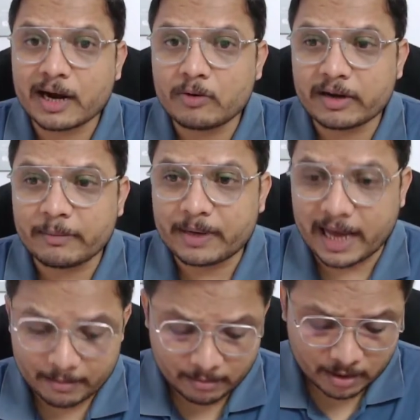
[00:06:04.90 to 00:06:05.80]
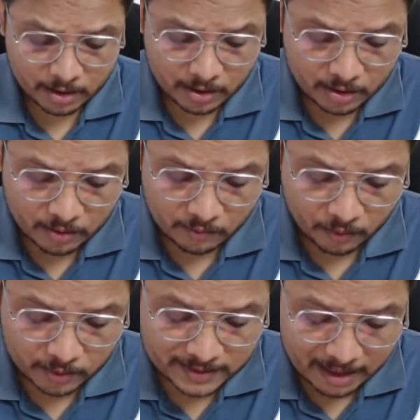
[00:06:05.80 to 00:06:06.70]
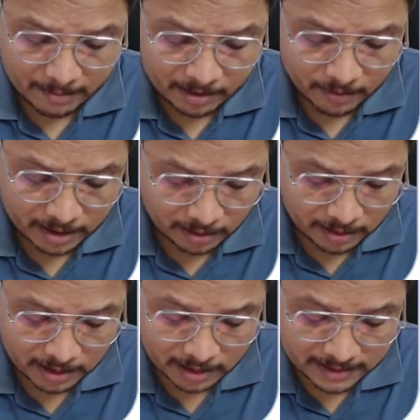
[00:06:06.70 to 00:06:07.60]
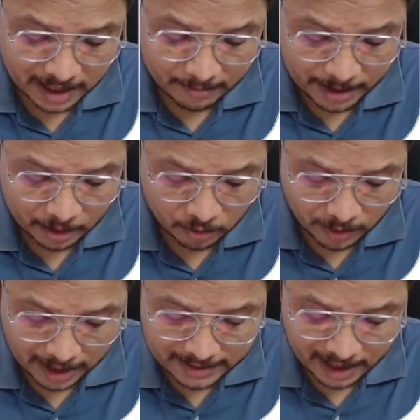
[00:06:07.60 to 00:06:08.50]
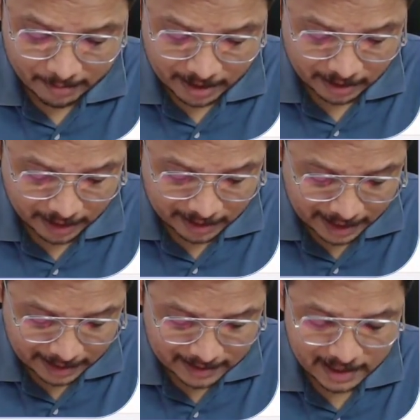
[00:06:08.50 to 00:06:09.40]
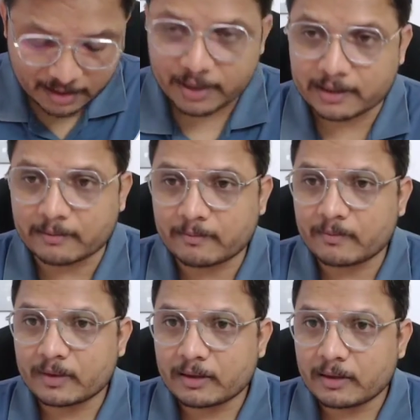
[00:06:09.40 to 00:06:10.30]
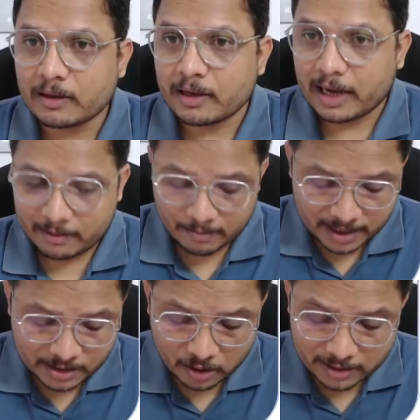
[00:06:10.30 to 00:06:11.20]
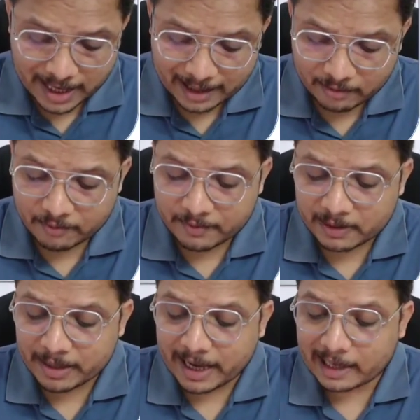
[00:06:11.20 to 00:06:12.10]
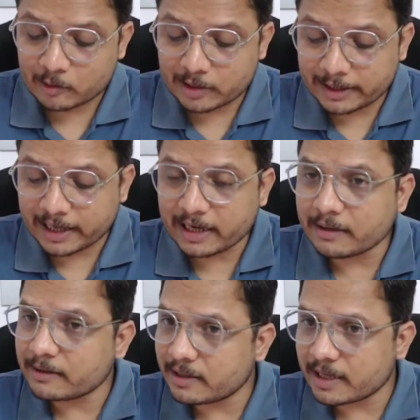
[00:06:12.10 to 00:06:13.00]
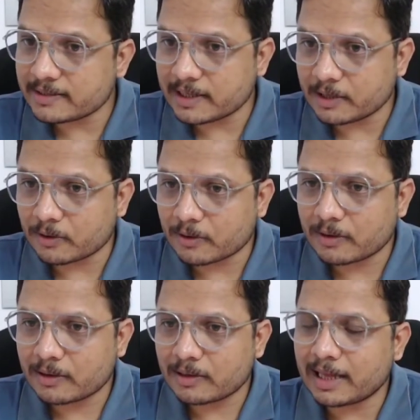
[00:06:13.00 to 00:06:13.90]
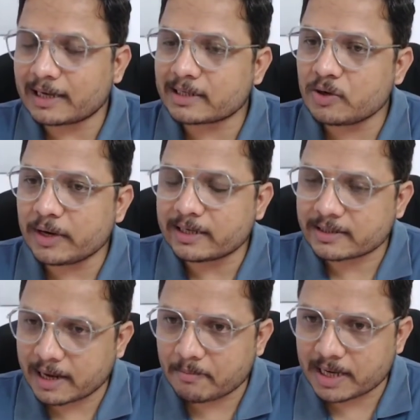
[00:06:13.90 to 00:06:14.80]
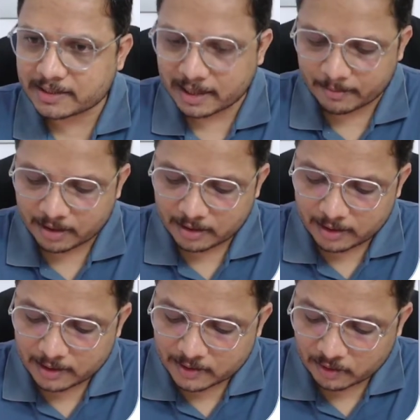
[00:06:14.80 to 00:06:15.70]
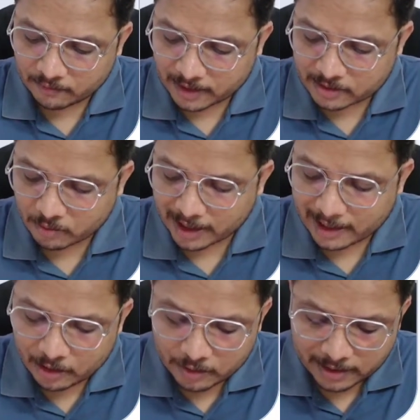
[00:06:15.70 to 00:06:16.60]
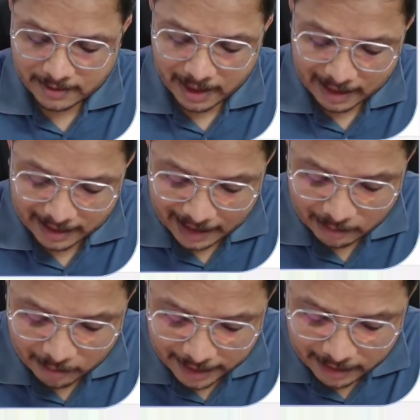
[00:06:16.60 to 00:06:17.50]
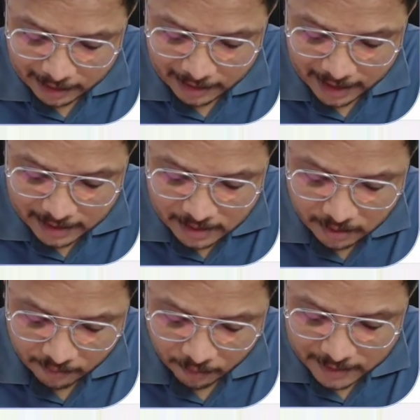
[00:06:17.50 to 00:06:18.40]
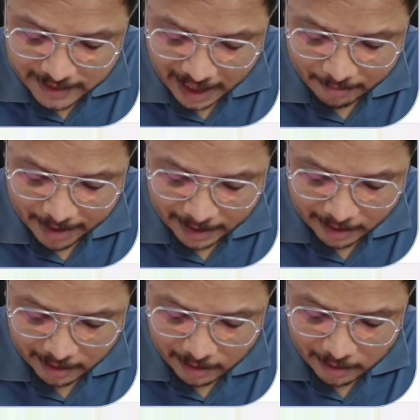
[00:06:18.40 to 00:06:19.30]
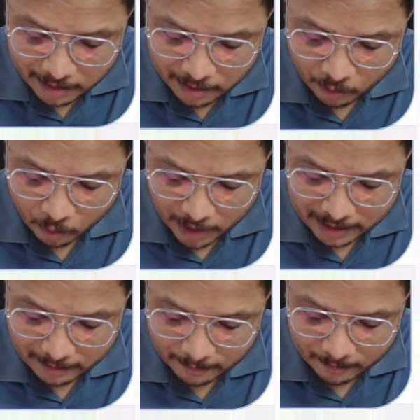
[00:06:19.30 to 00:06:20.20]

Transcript: round trip time for segment one, segment two, and segment three, that is given. And based on that, we will be calculating T zero. Let us do it step by step. So first what I'll do is, I'll calculate the things for segment one.